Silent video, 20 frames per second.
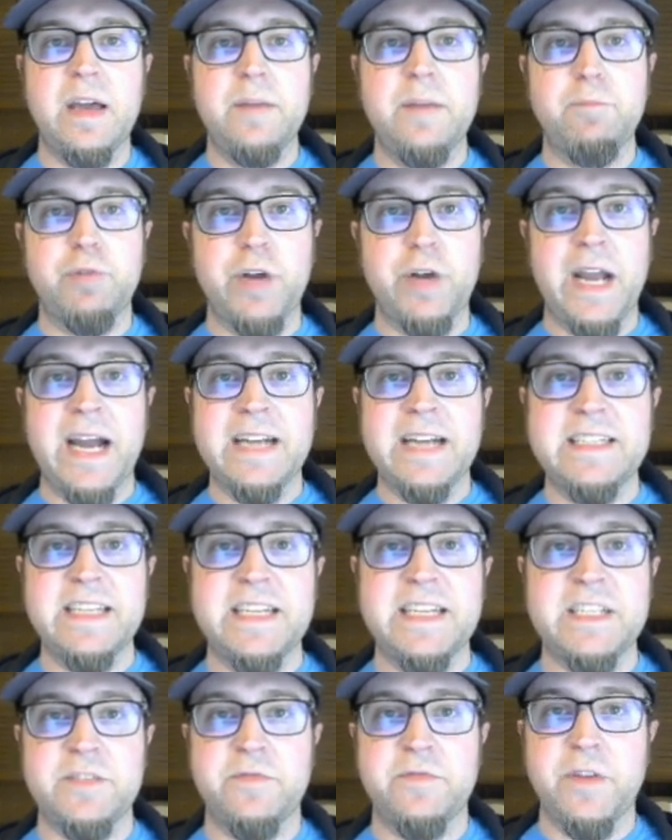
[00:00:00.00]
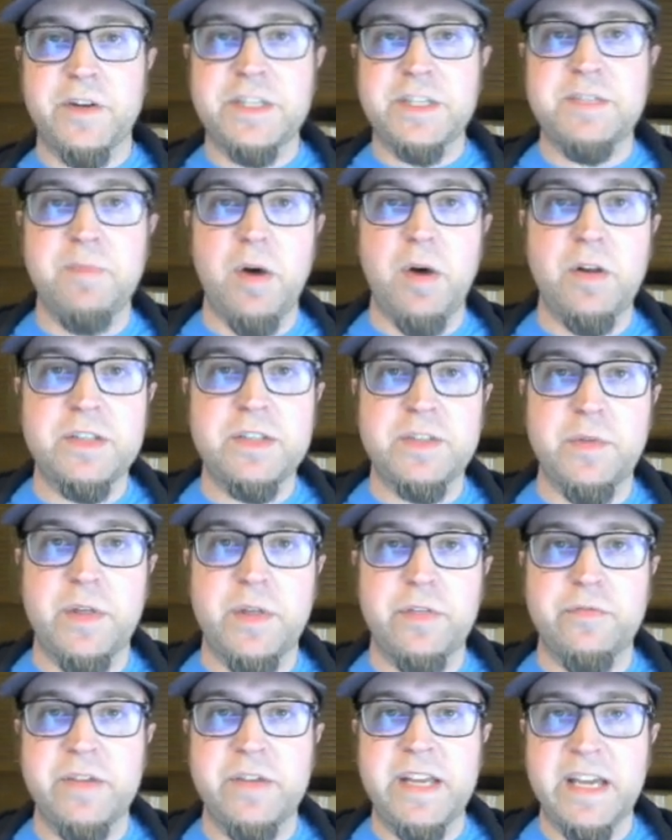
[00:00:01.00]
Preact is very small. It's only
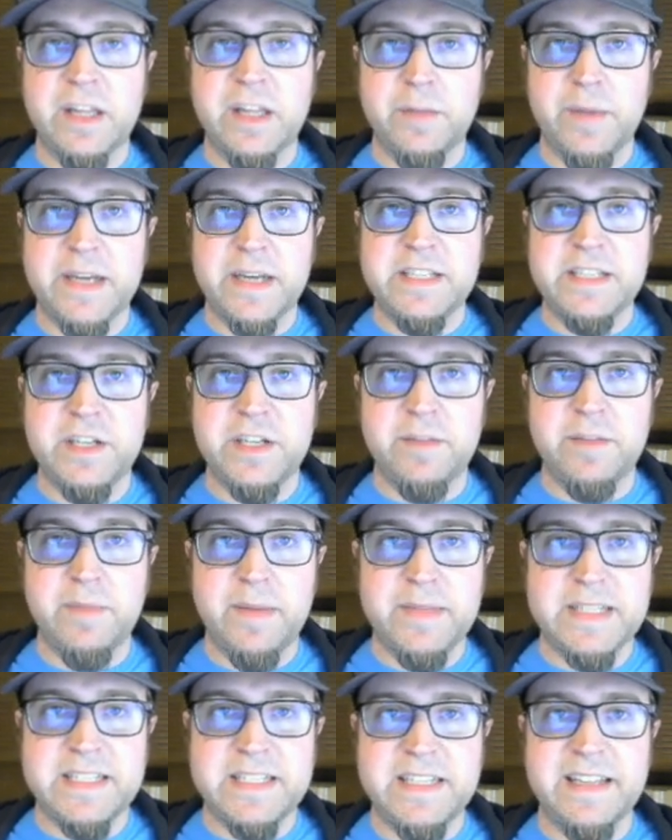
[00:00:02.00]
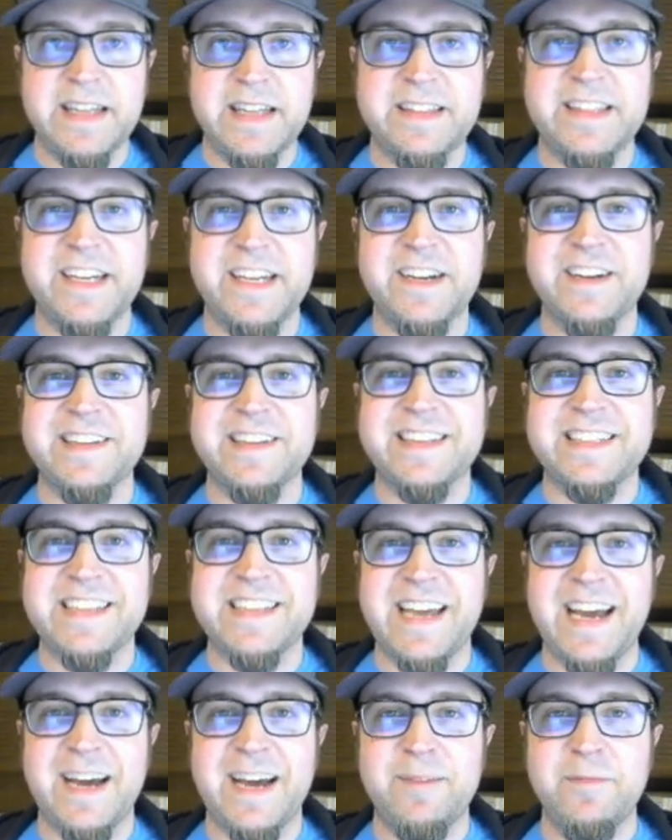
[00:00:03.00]
3 kilobytes. You can maybe see that there in the
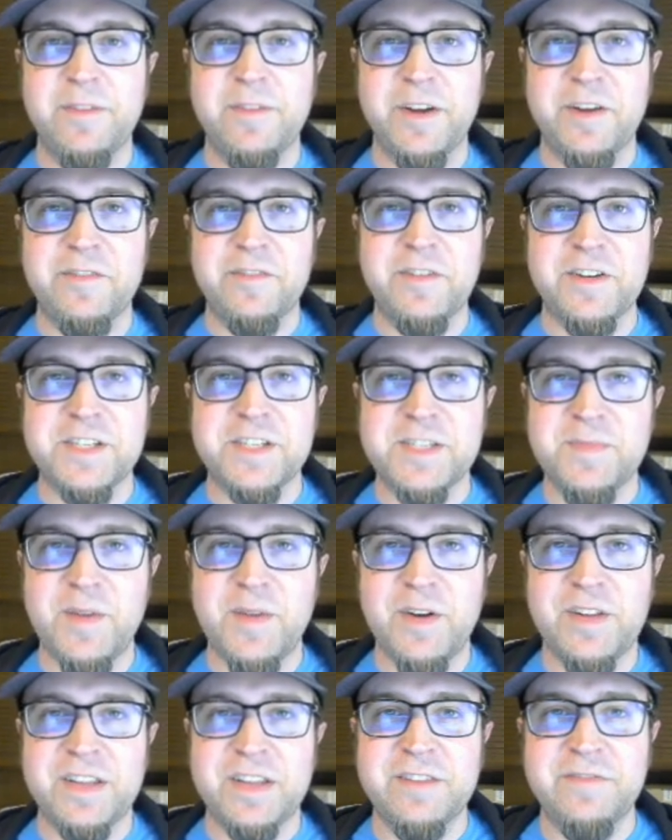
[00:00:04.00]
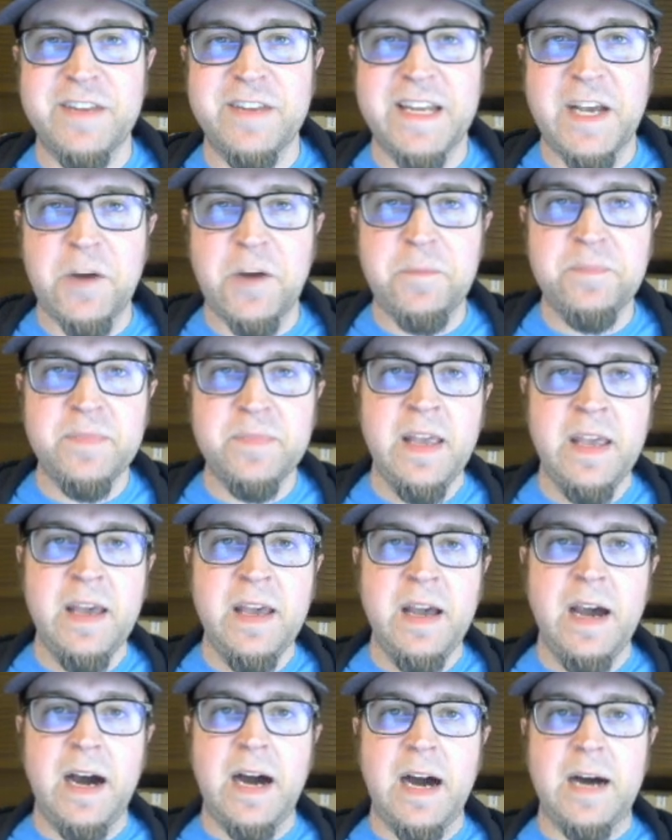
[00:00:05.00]
tab, very, very small on the video.
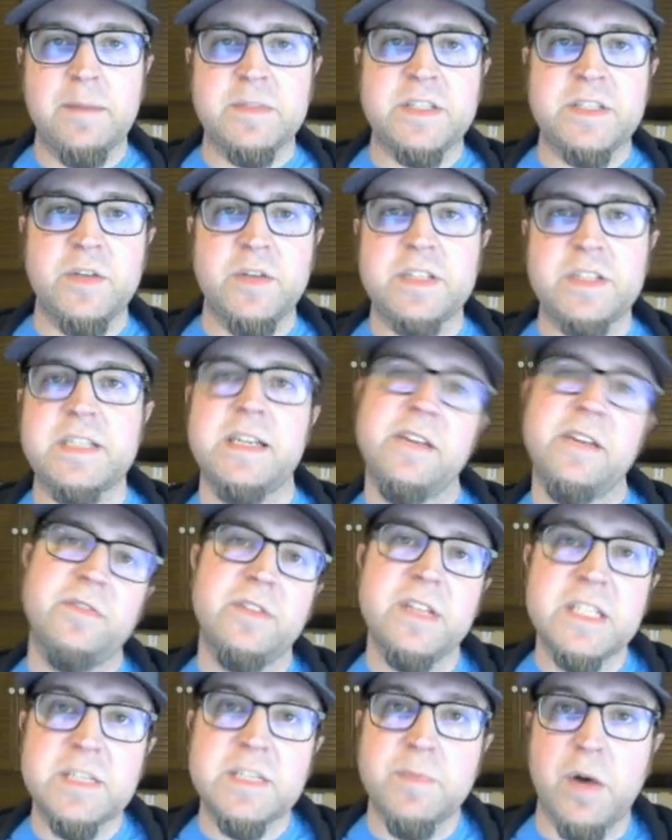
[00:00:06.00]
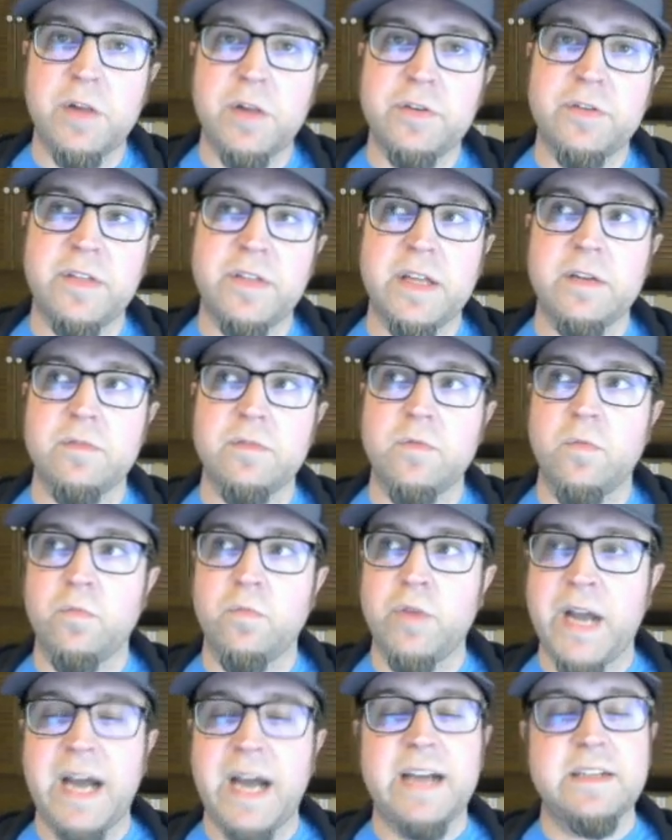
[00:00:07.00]
So it's significantly smaller than
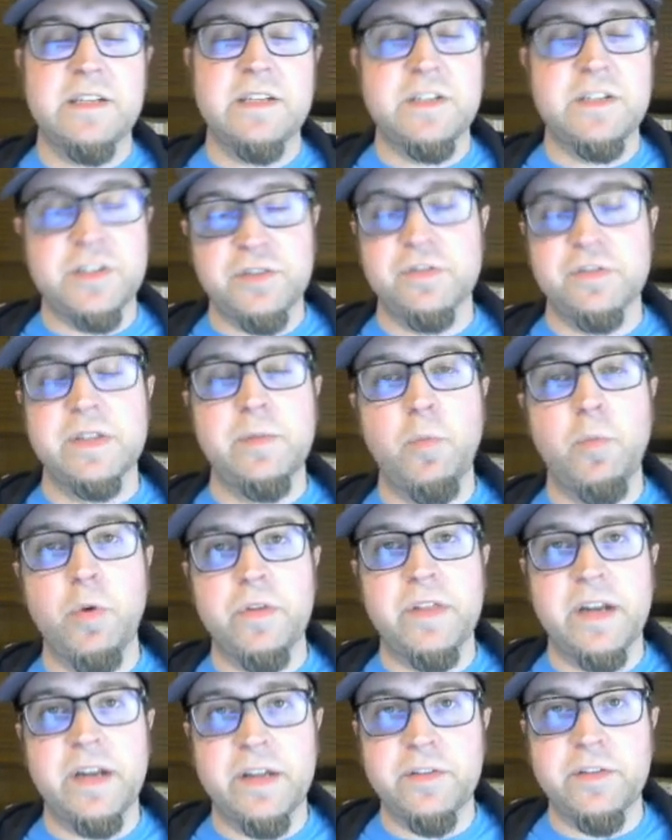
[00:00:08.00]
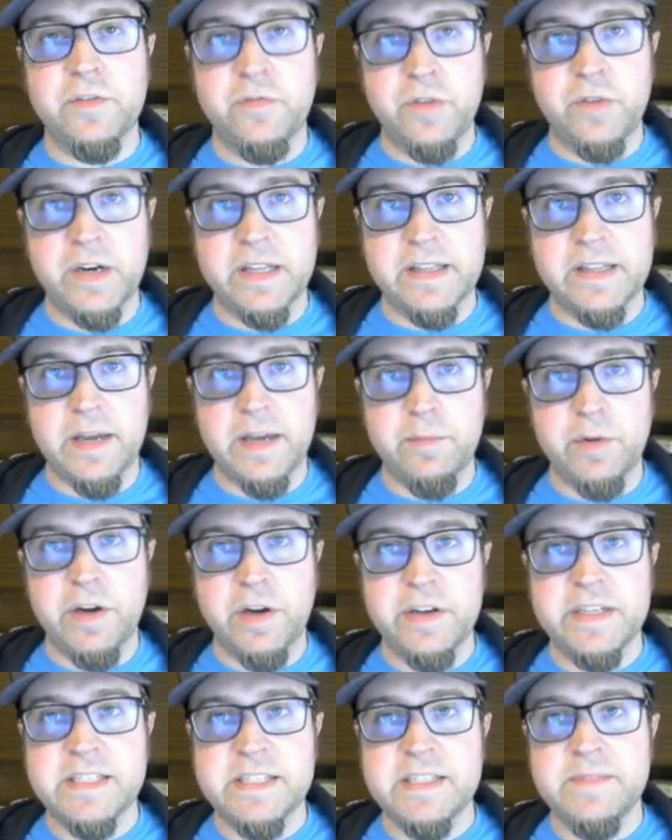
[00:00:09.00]
React and certainly more than other front-end
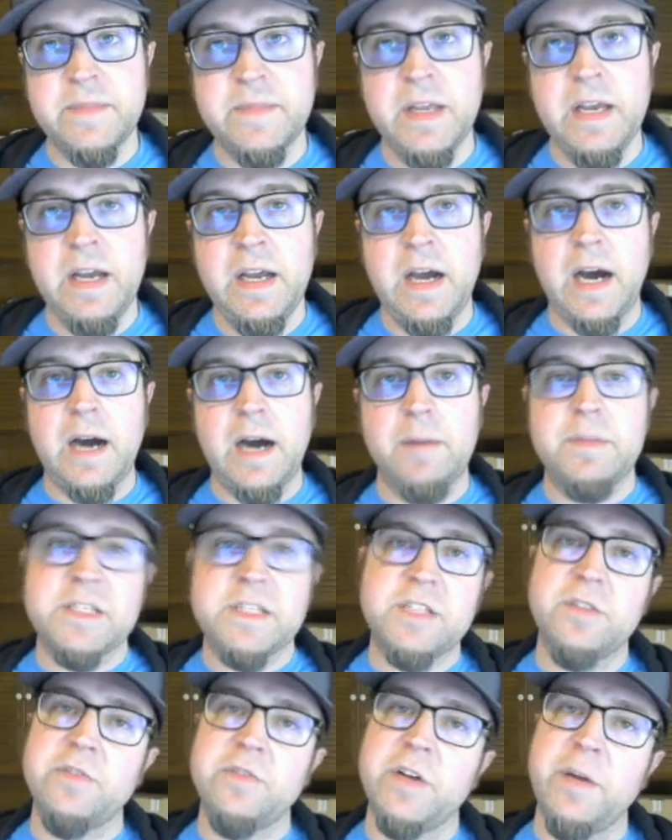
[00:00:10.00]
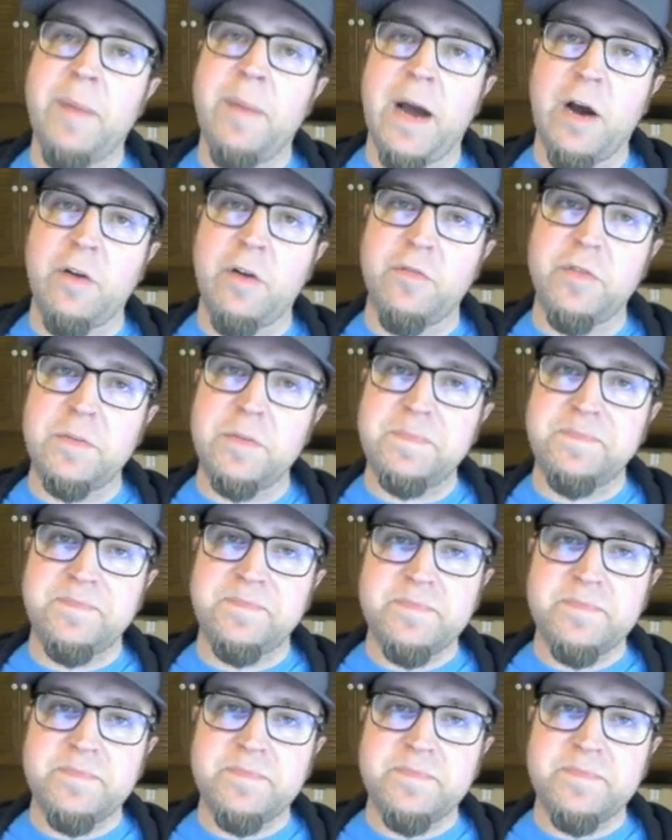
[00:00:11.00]
libraries, but still very powerful.